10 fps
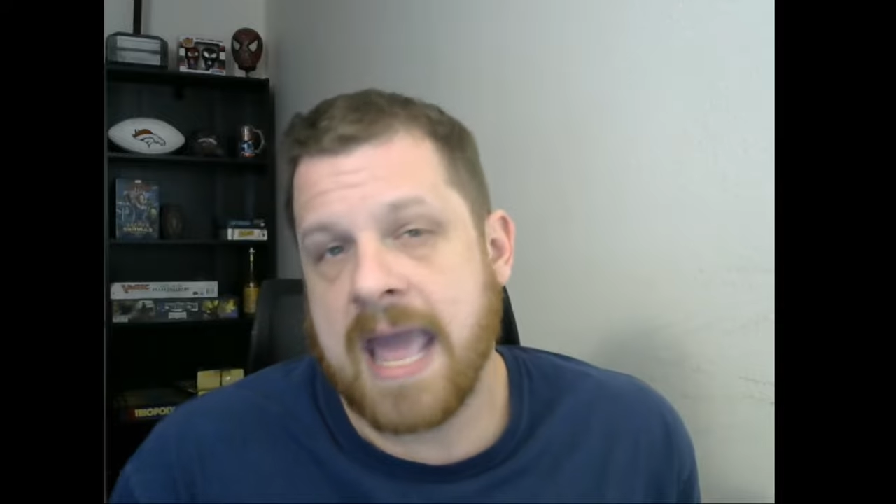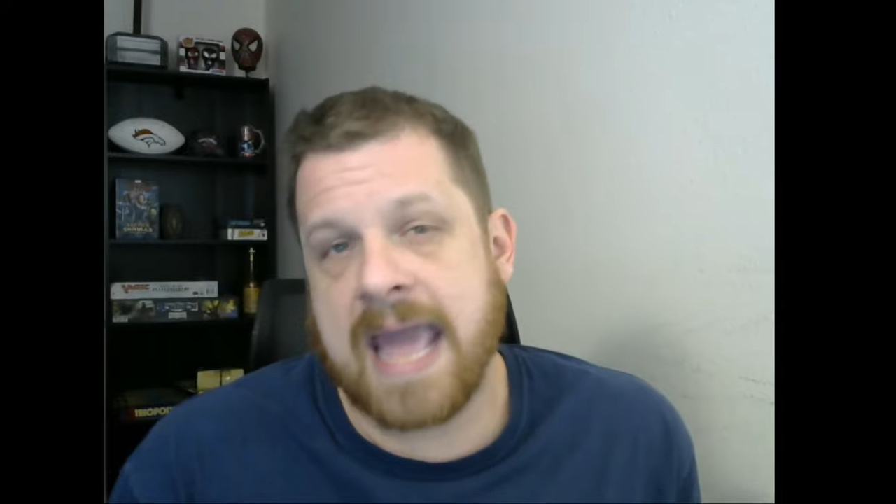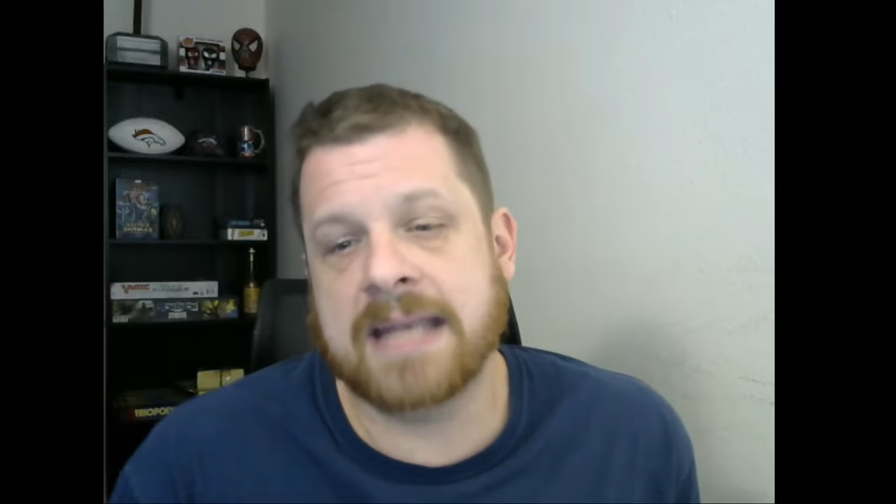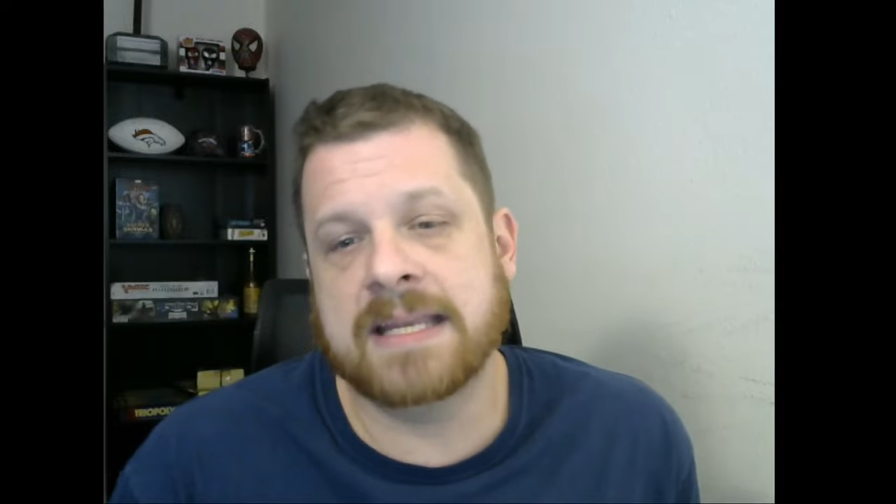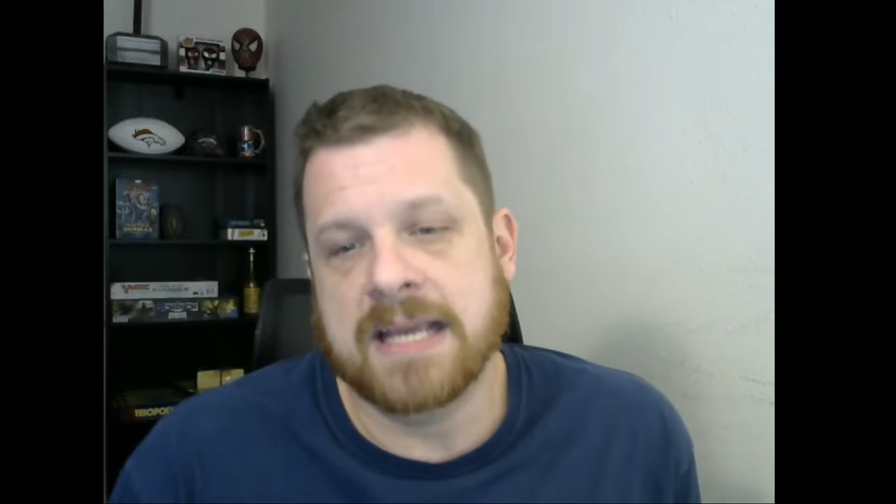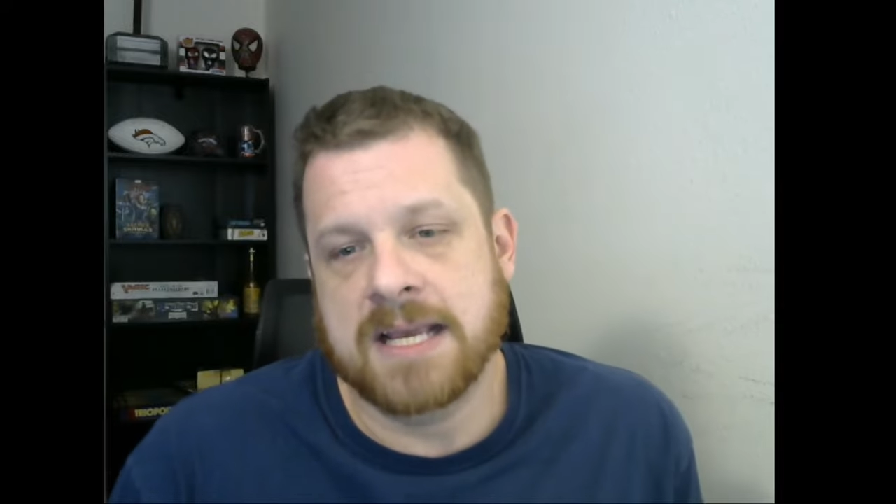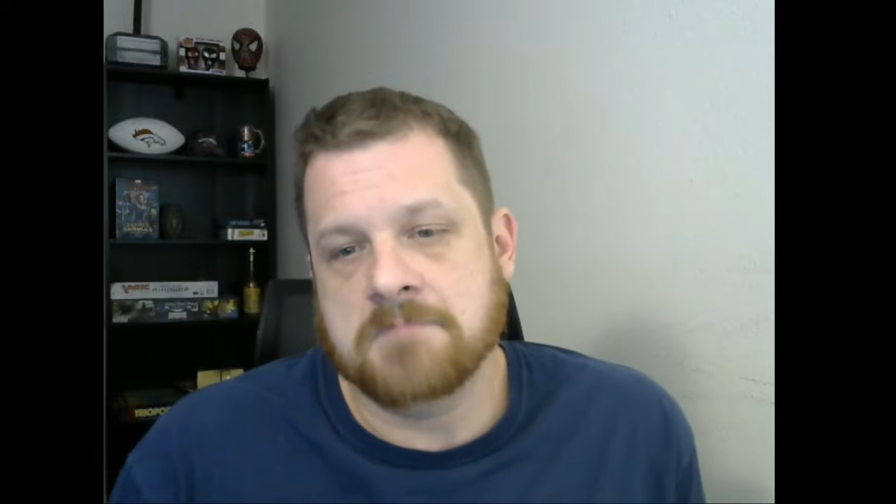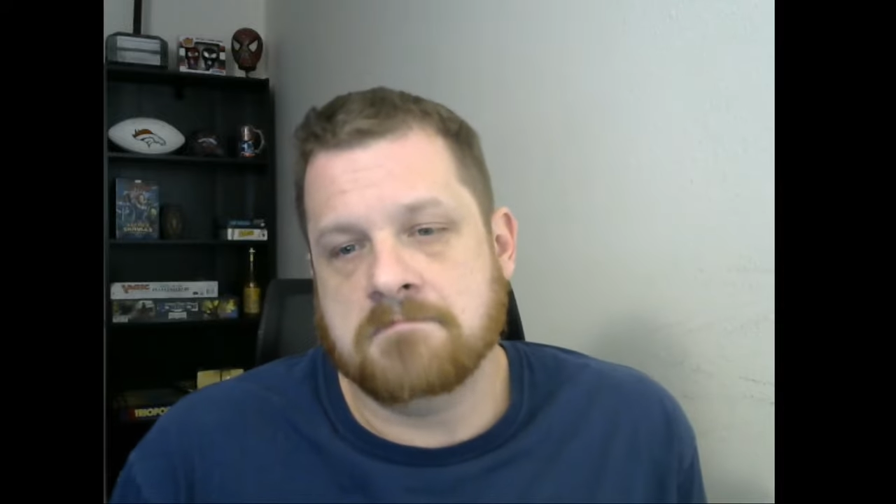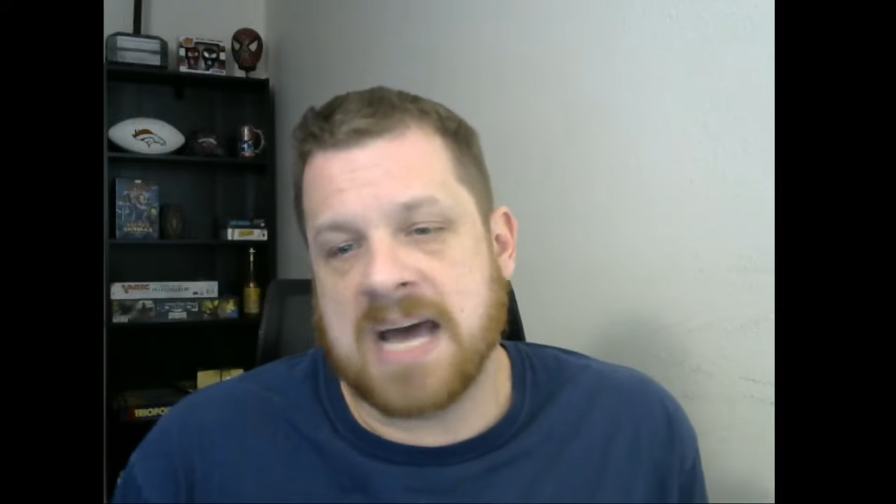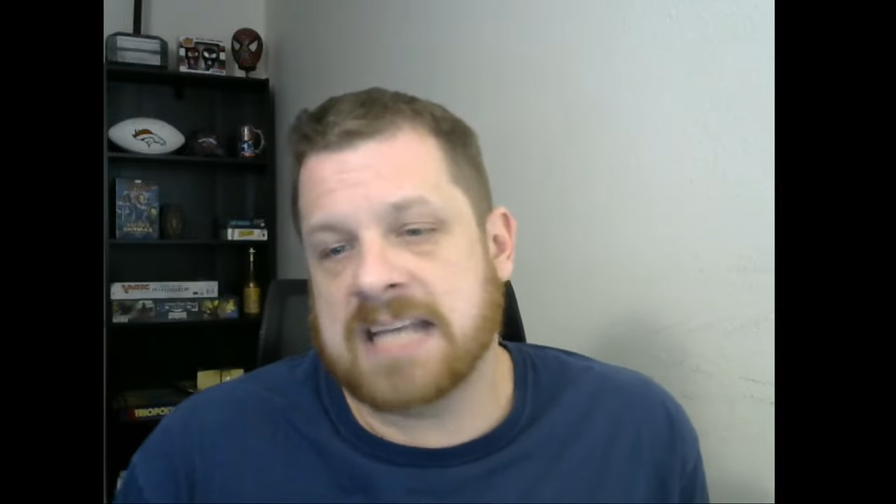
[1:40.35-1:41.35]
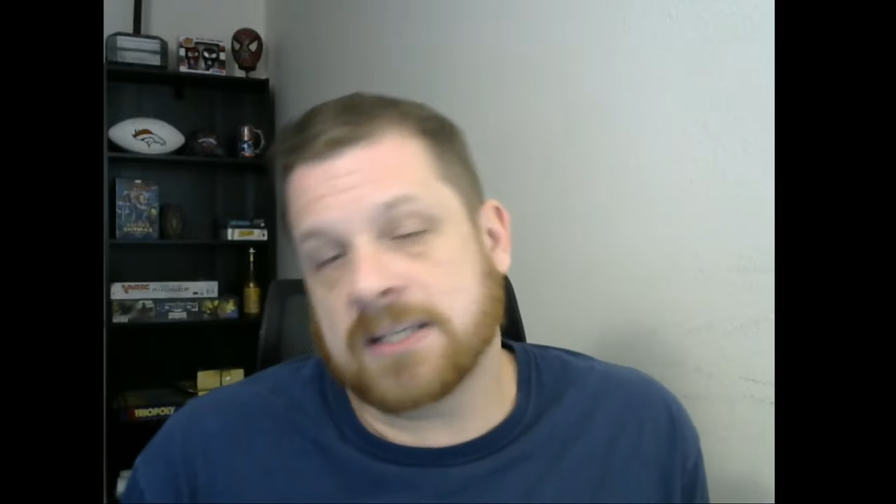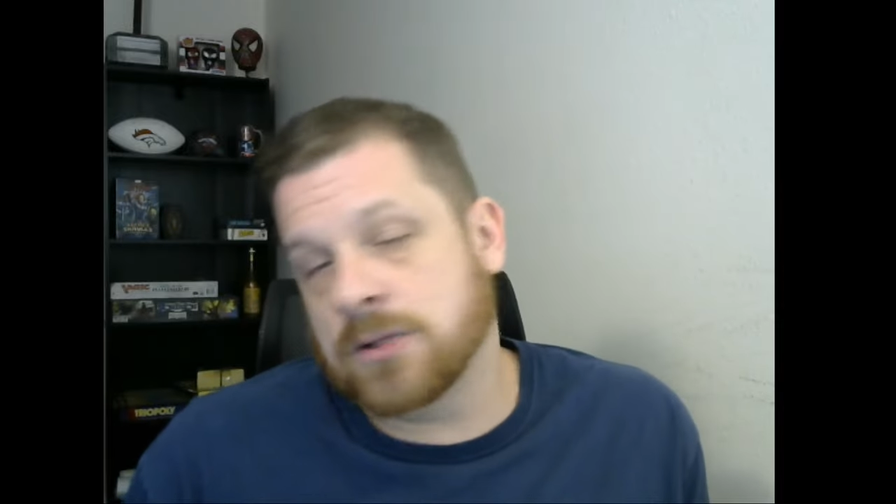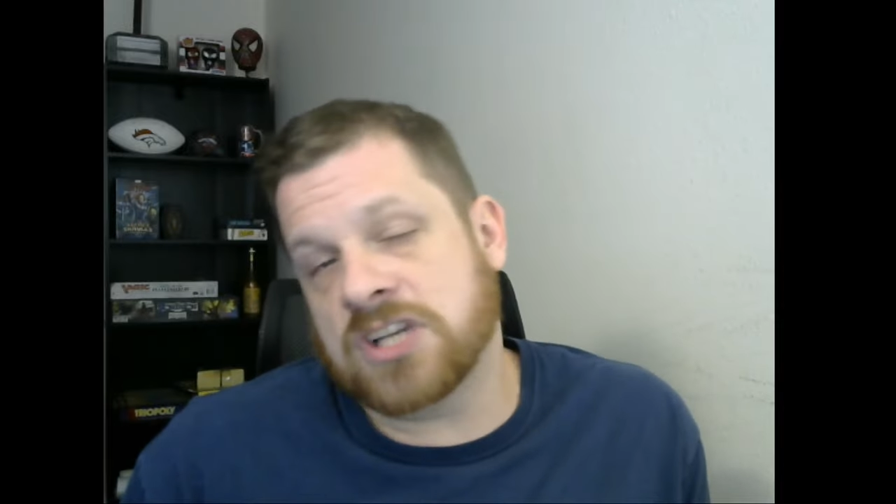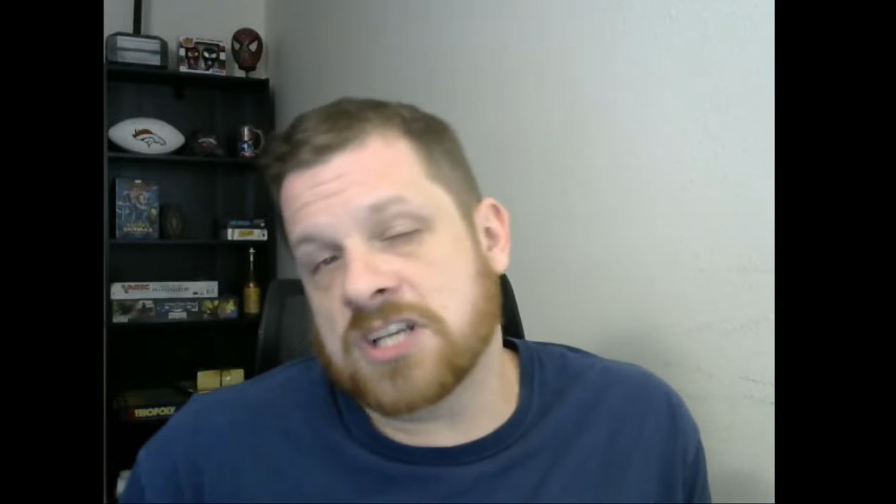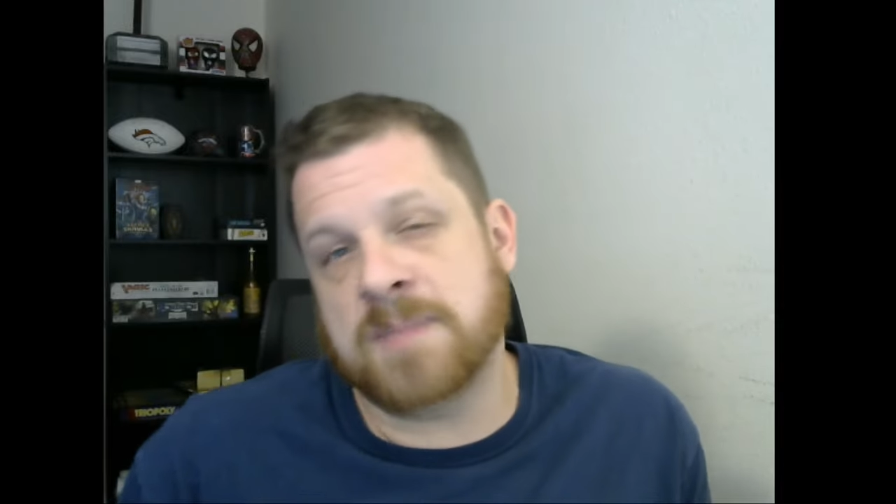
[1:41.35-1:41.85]
and my
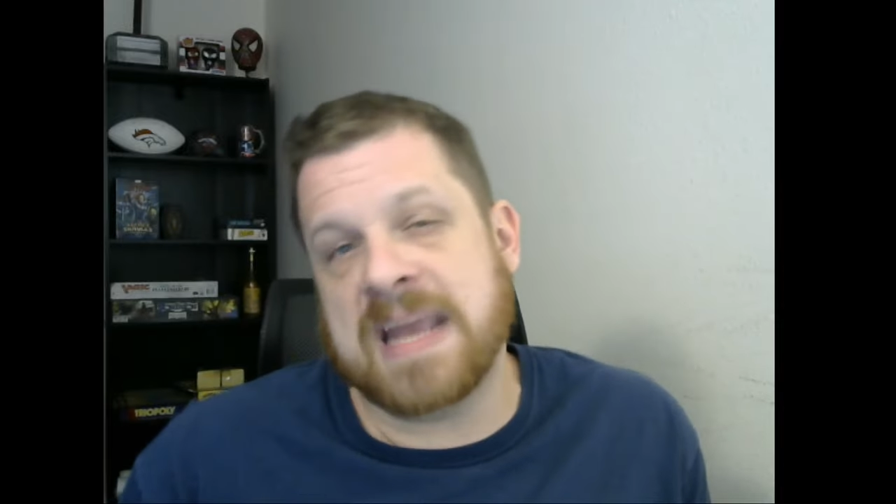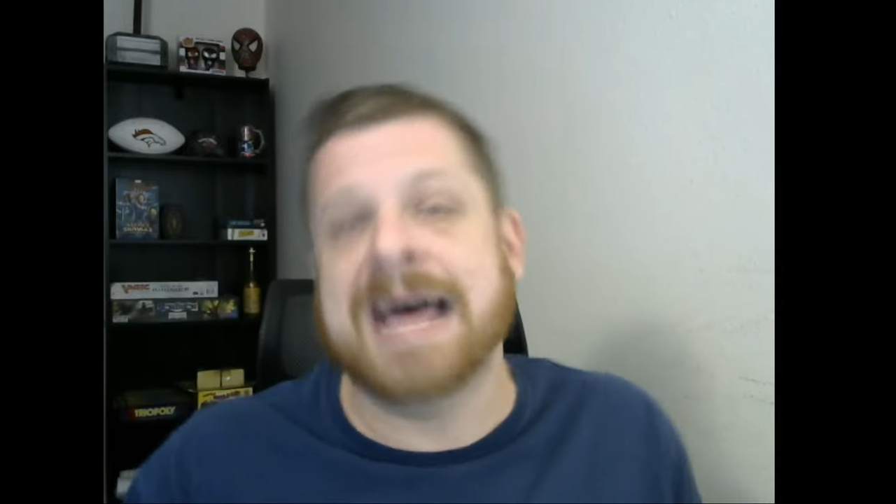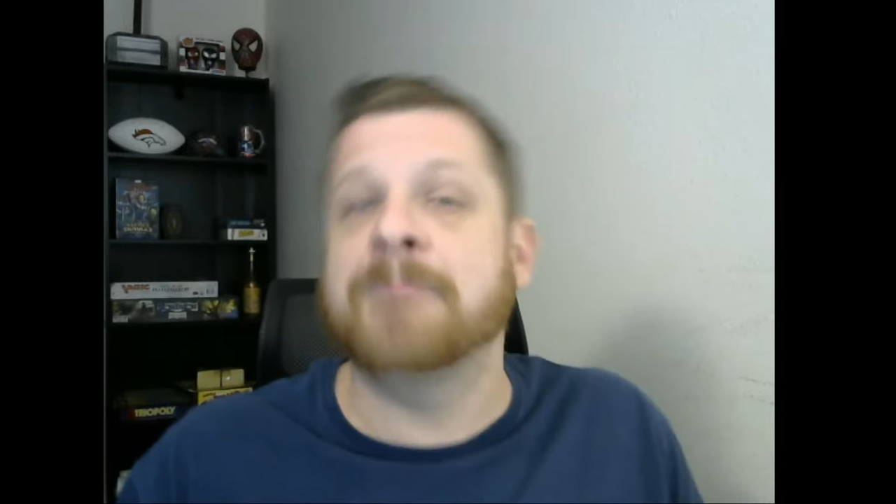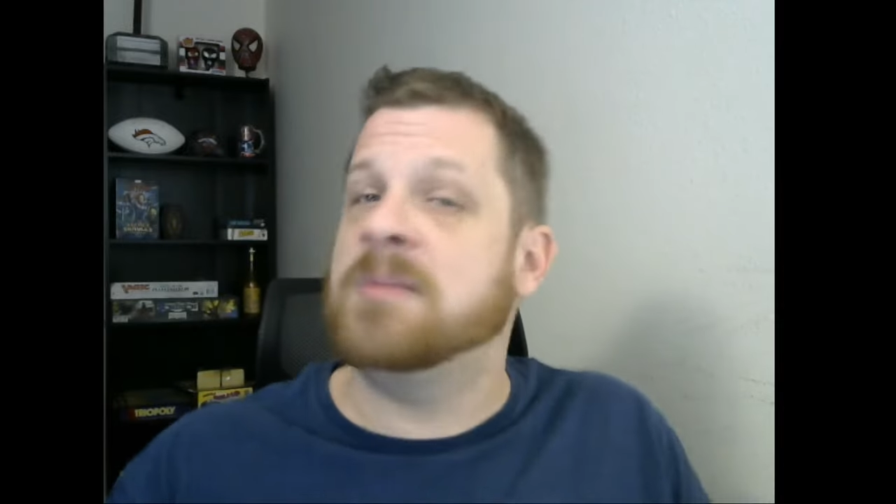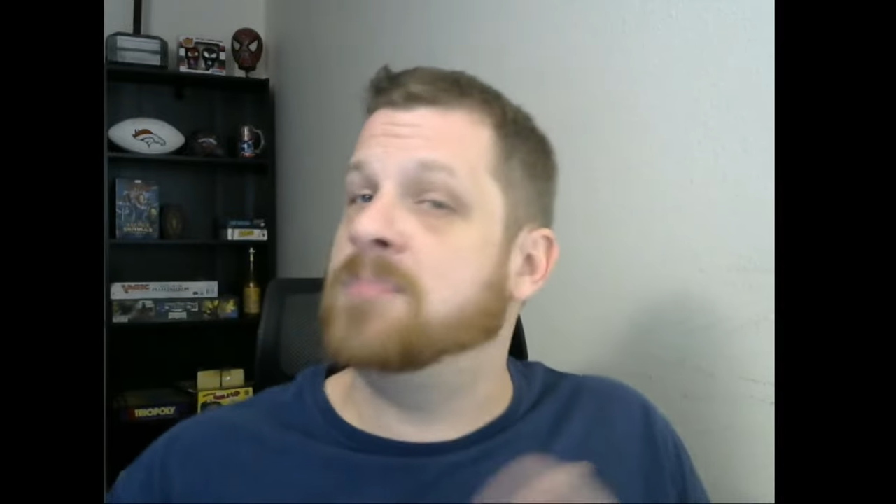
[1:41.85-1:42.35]
solutions may not be